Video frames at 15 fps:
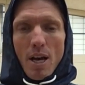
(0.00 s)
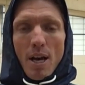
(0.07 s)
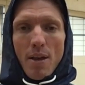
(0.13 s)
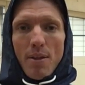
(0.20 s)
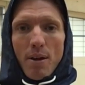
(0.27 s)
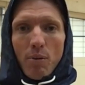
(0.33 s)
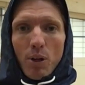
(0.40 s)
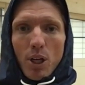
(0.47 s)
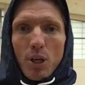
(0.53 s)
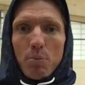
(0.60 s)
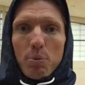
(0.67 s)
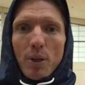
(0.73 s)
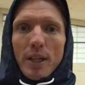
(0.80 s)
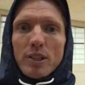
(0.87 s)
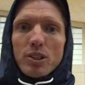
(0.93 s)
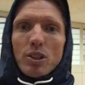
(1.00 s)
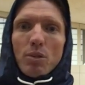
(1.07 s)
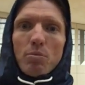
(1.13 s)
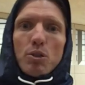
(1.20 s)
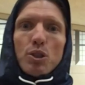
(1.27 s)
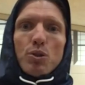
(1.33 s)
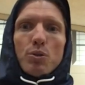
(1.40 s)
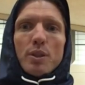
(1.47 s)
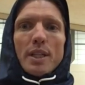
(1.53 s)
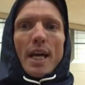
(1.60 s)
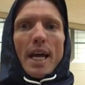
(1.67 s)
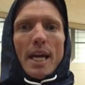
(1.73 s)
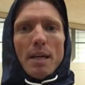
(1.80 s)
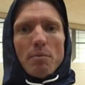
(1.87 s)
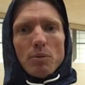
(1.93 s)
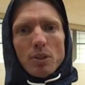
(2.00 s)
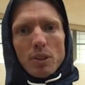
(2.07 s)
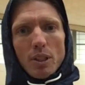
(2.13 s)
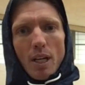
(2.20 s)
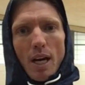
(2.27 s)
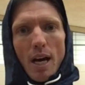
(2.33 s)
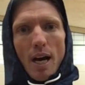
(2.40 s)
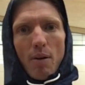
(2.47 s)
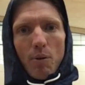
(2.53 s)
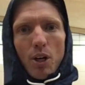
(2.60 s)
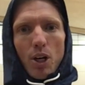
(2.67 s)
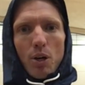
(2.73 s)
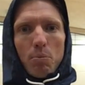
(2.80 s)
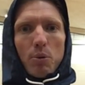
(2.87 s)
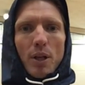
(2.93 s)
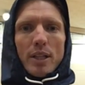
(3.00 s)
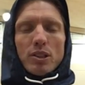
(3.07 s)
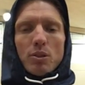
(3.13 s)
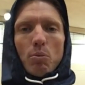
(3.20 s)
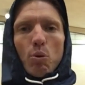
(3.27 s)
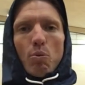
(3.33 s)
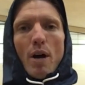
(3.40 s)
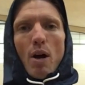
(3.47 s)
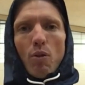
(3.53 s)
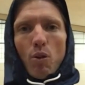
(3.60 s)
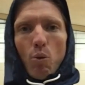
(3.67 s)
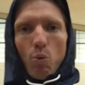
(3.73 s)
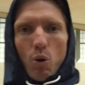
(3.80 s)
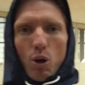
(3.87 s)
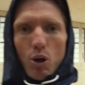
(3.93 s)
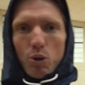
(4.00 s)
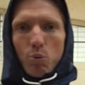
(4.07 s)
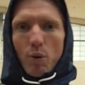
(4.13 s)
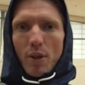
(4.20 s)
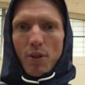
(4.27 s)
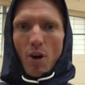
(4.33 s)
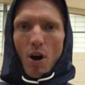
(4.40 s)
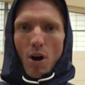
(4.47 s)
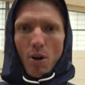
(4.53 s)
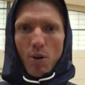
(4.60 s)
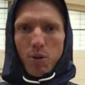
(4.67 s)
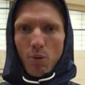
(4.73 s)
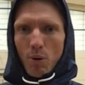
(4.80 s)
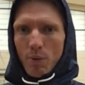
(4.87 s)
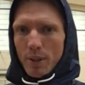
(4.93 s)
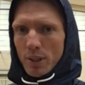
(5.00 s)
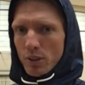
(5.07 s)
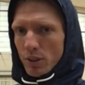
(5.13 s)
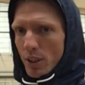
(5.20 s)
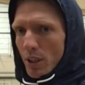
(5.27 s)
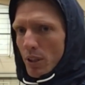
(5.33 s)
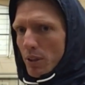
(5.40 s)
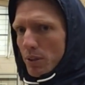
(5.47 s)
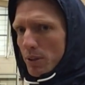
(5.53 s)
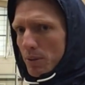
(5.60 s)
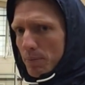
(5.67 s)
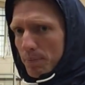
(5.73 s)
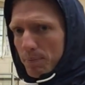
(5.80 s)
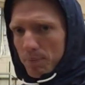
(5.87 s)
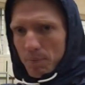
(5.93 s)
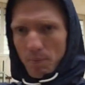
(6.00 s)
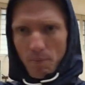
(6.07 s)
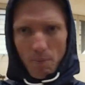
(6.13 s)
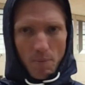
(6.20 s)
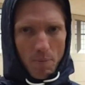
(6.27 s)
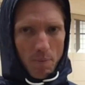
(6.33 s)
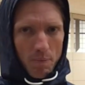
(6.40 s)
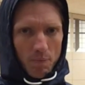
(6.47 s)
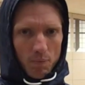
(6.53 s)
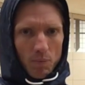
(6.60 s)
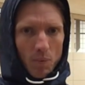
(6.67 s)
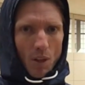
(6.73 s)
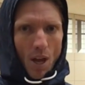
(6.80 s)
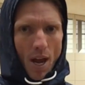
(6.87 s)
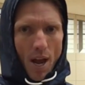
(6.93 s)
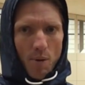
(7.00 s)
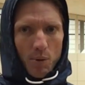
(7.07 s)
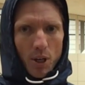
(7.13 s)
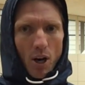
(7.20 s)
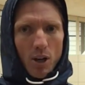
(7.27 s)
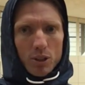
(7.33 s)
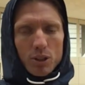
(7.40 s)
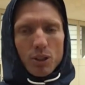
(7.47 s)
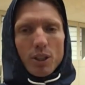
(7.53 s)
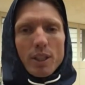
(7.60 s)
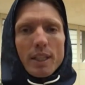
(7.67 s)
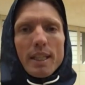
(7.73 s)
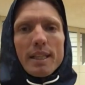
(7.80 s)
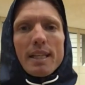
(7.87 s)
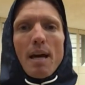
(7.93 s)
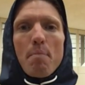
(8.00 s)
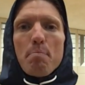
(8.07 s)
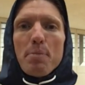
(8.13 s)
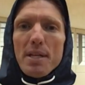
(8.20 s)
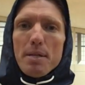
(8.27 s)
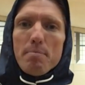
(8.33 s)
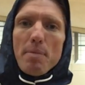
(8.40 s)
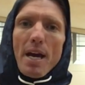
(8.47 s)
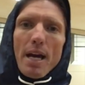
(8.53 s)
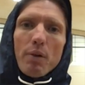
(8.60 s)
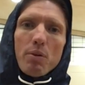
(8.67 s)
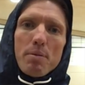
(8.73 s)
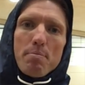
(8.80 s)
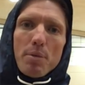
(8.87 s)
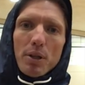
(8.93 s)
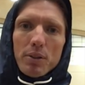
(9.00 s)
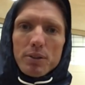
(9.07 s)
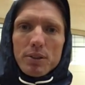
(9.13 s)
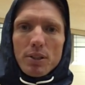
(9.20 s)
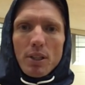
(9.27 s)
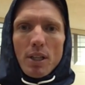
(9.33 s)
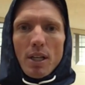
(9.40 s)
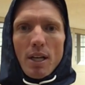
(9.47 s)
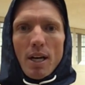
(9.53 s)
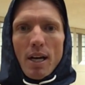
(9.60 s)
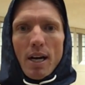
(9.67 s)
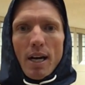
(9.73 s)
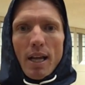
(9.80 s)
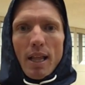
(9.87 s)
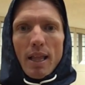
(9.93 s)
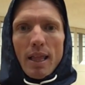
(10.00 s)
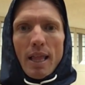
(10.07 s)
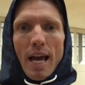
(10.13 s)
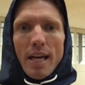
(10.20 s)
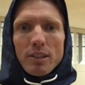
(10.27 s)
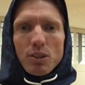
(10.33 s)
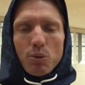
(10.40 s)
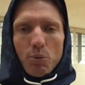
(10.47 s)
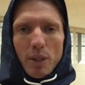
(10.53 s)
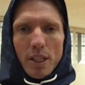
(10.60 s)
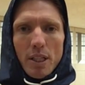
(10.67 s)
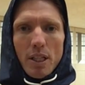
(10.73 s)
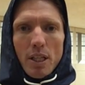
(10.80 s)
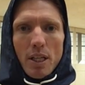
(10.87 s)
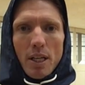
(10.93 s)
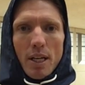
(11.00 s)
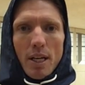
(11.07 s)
Then we're going to play some new games. We're going to play some around the world with our throwing skills. And we're also going to get that beanbag we built last week